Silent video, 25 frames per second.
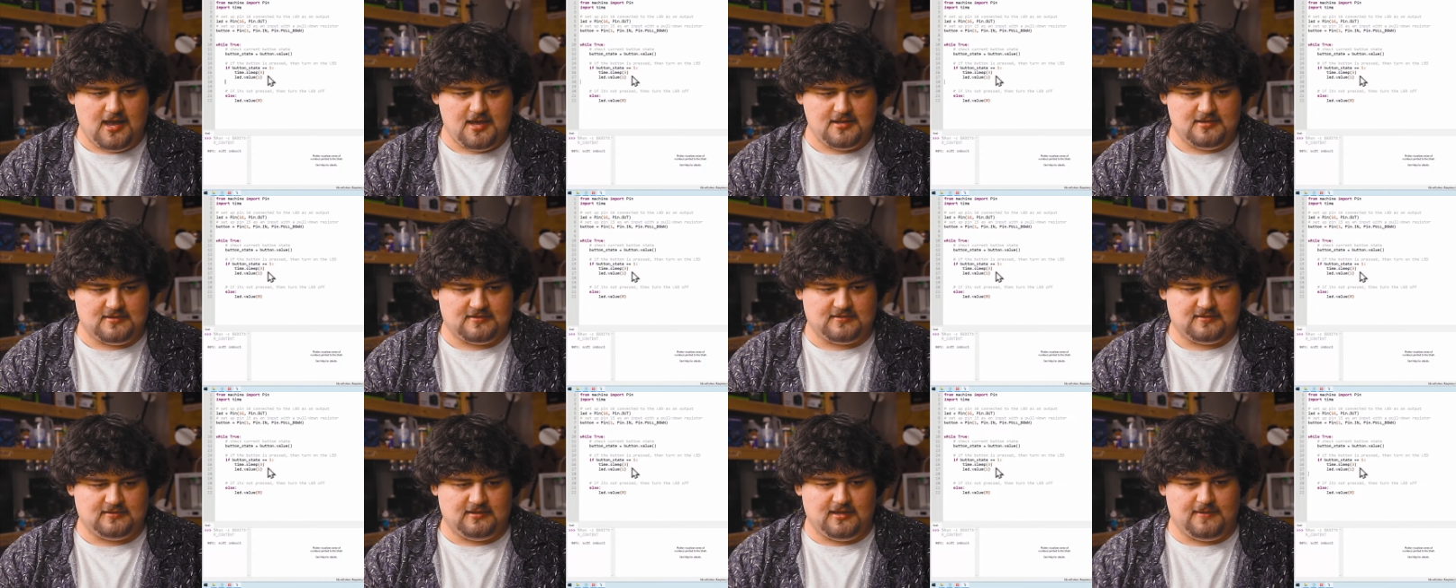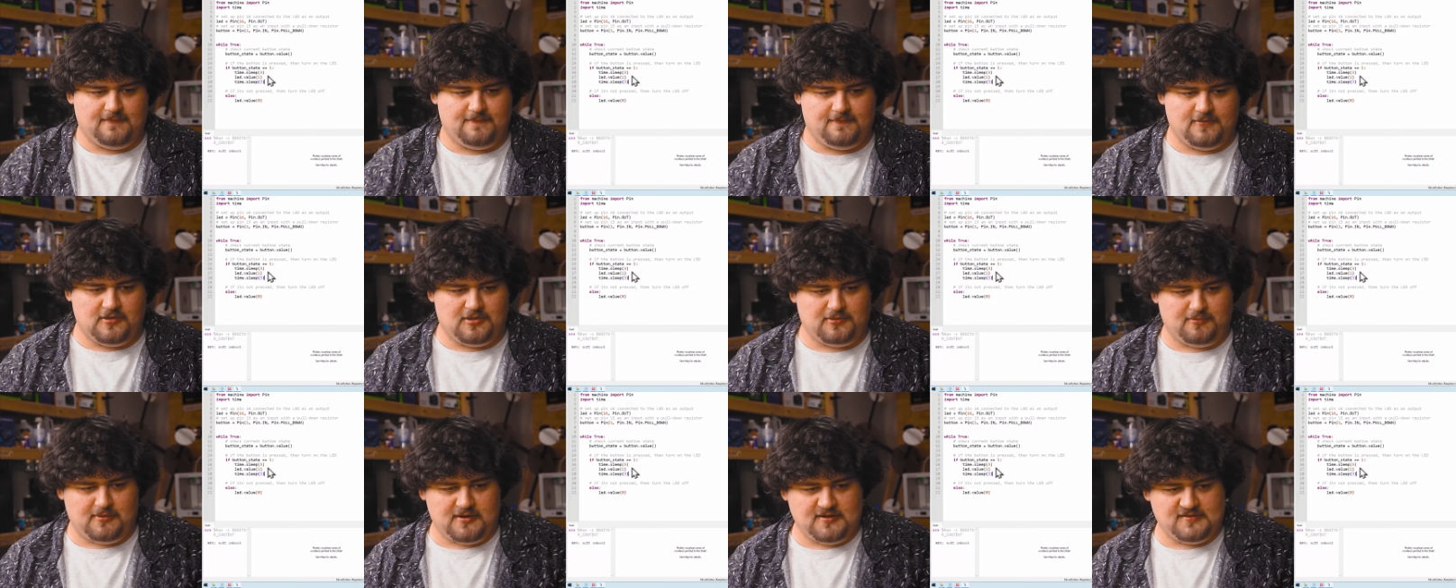and sleep
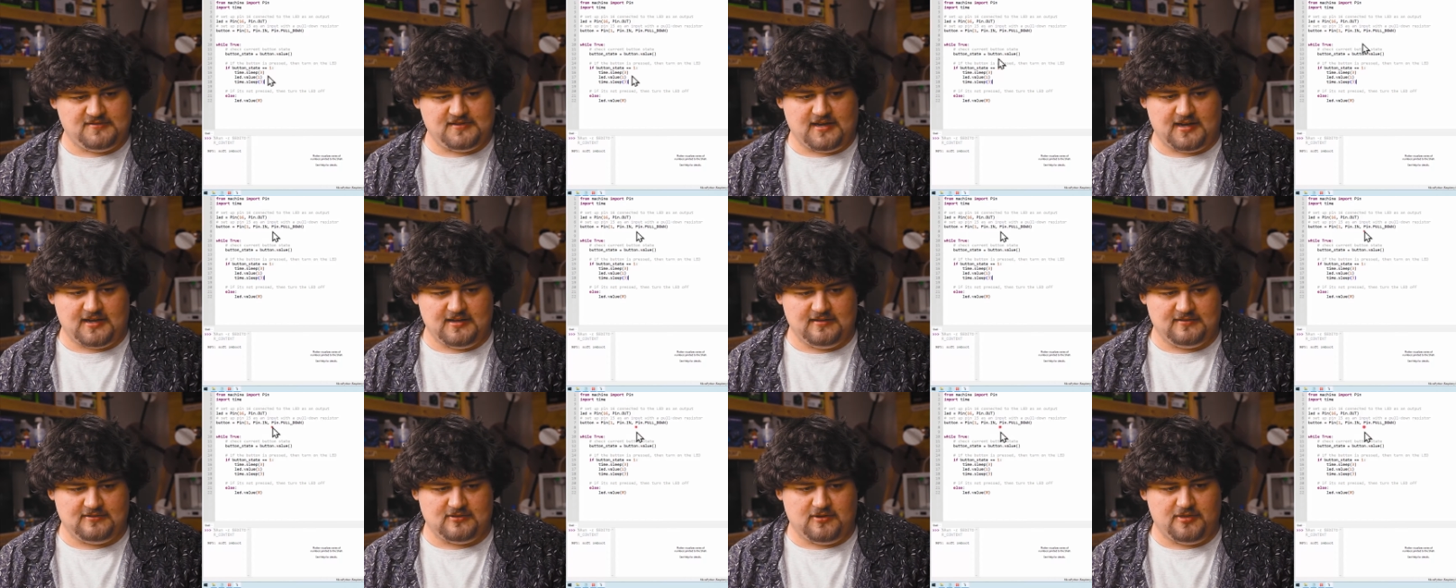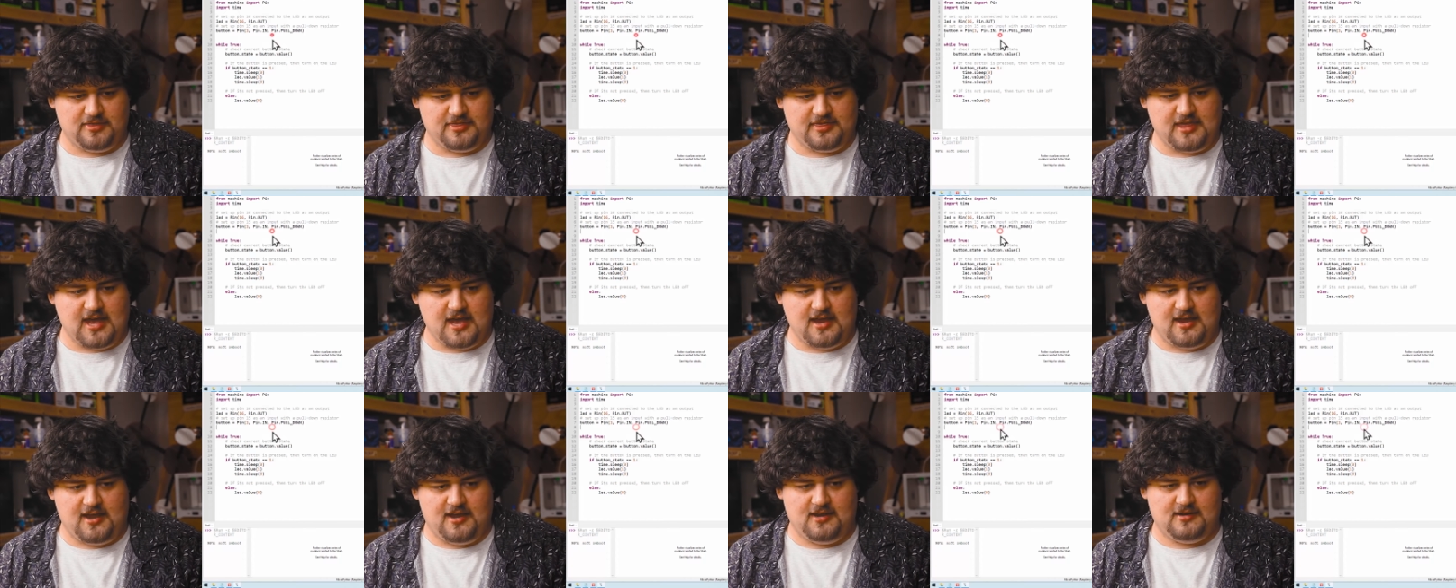for three seconds on
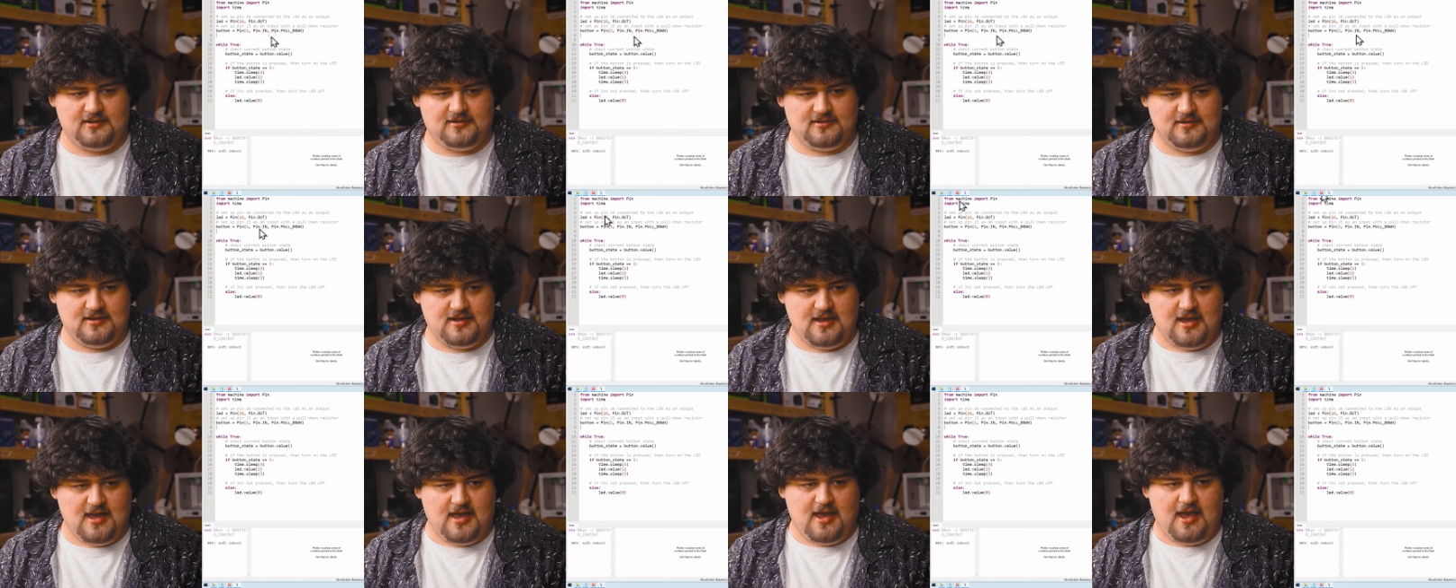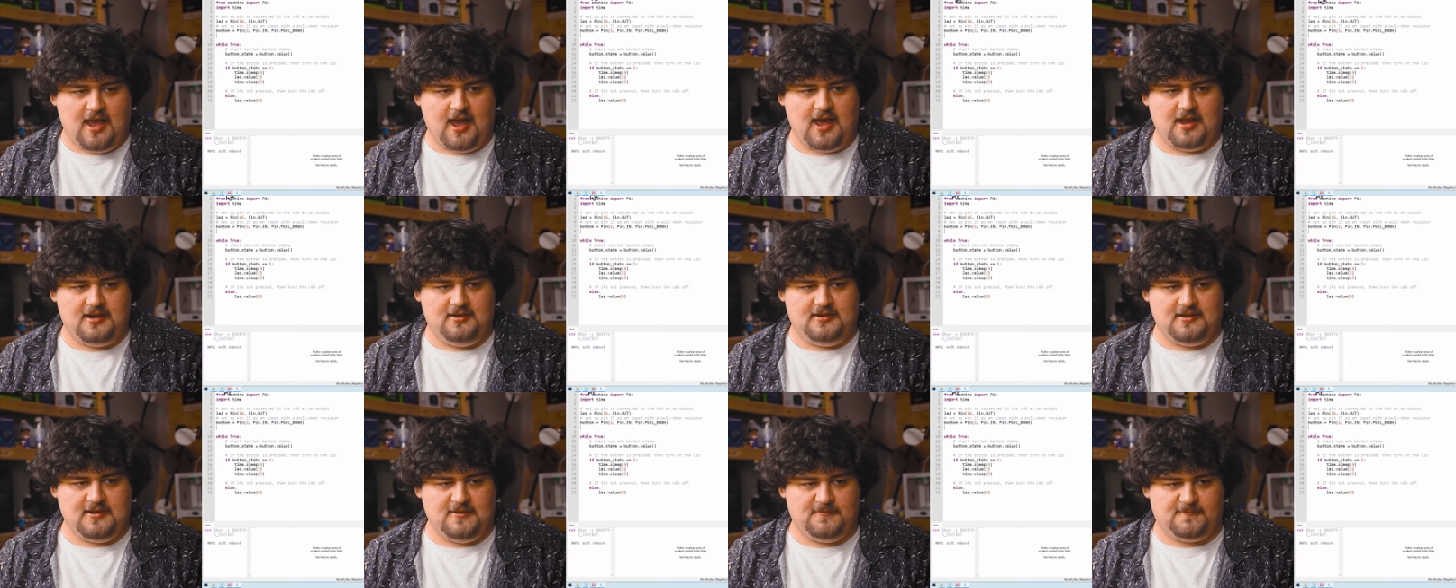that end.
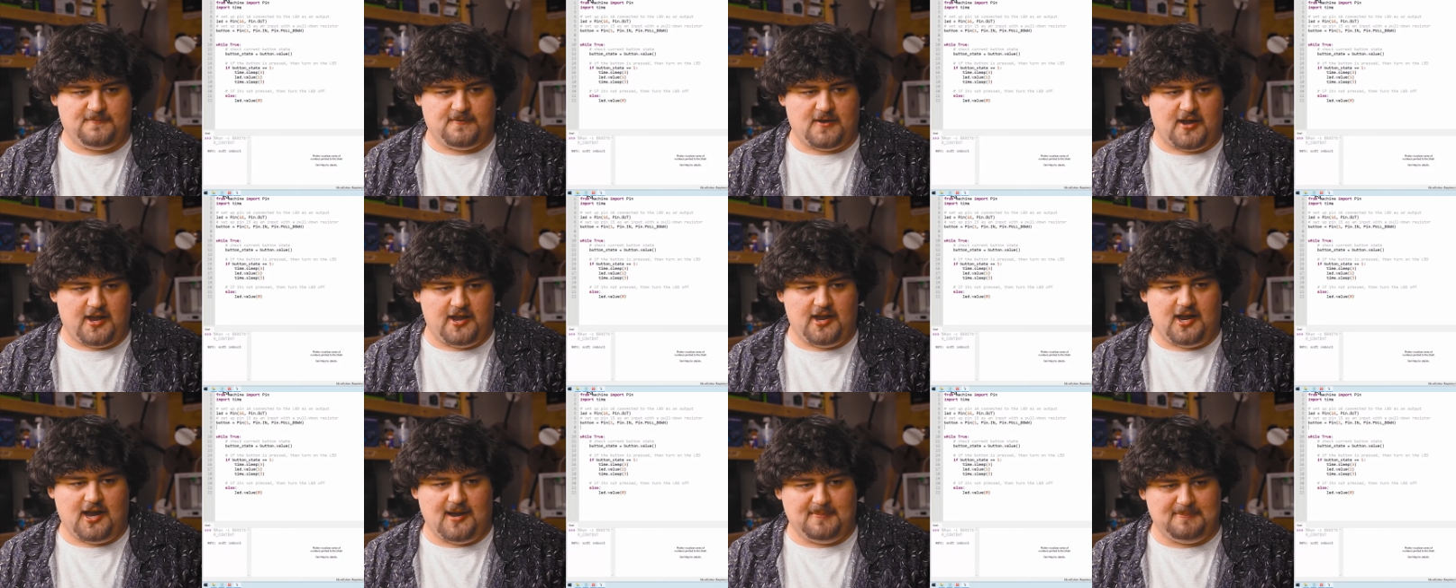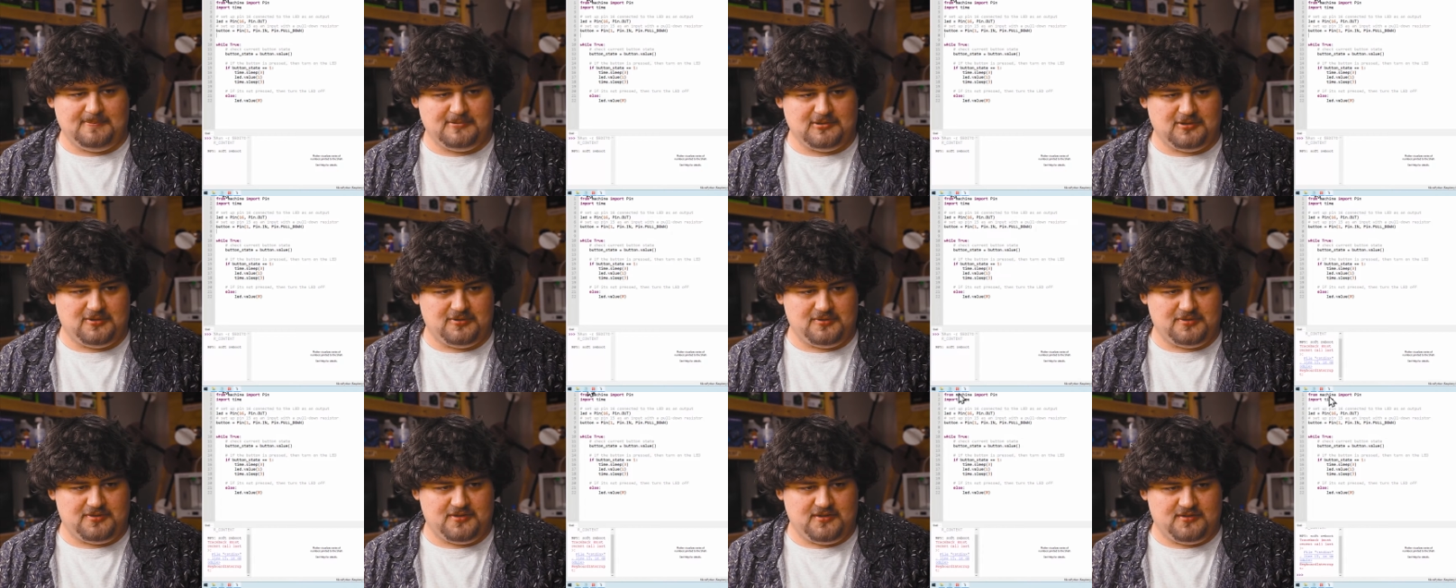And if I
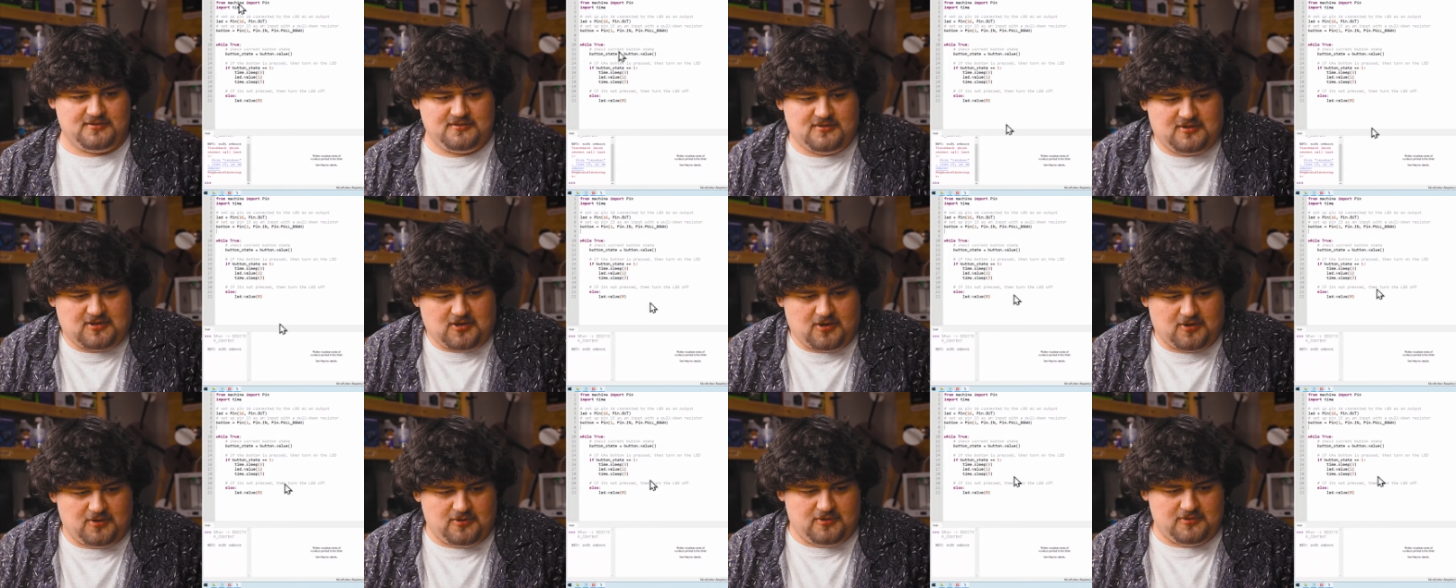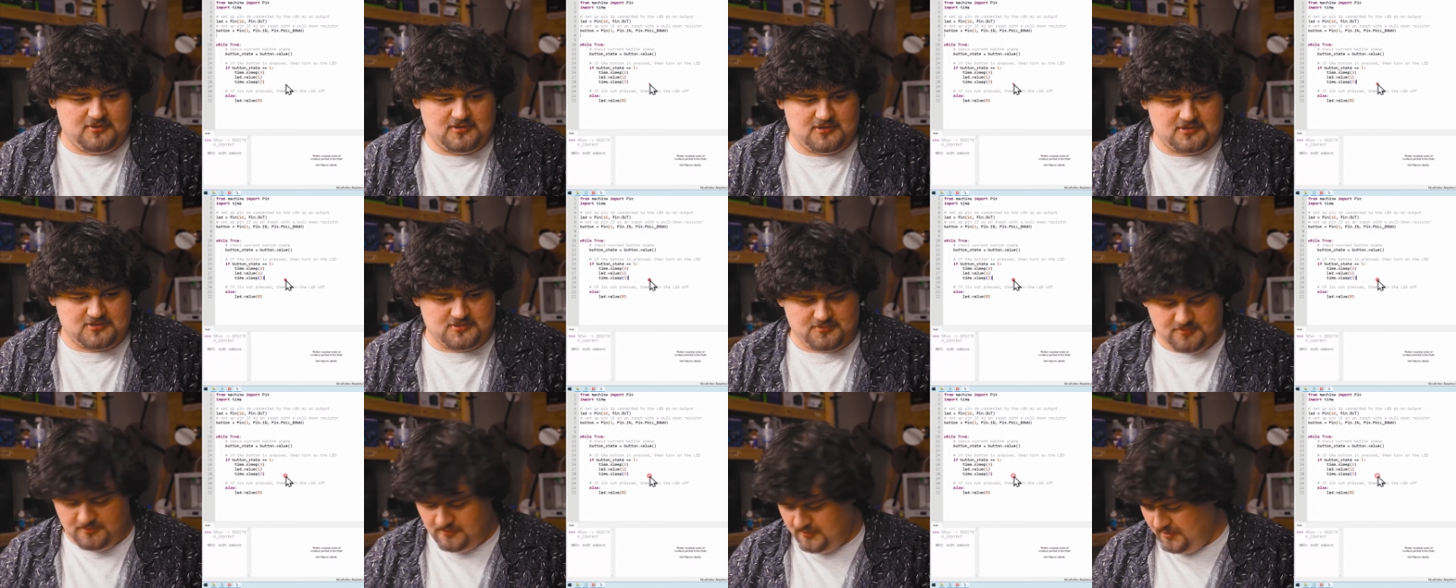upload this code
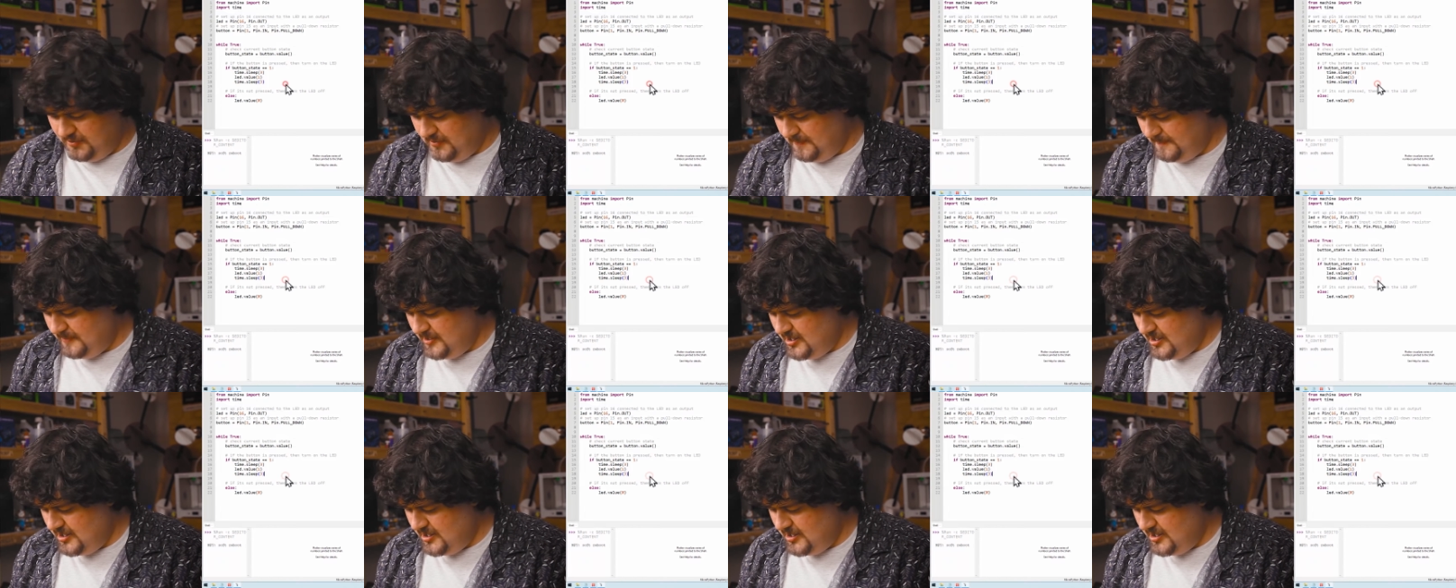to the